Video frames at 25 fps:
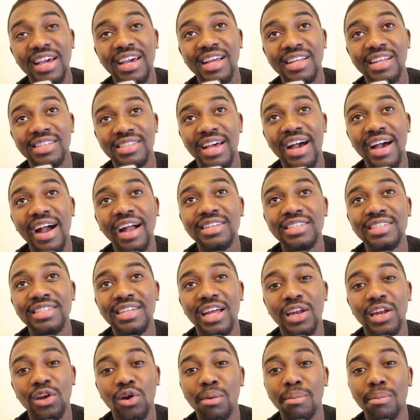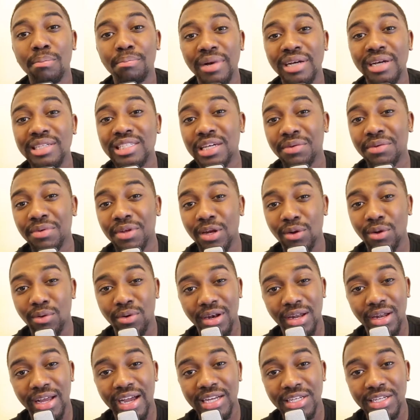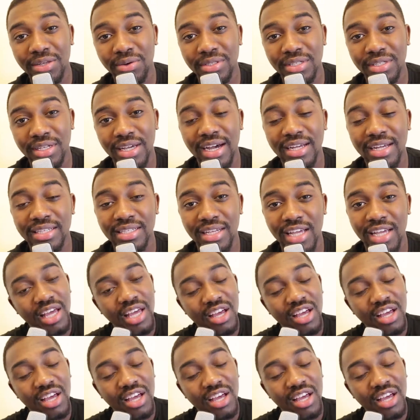it's actually a lot better in low light because it has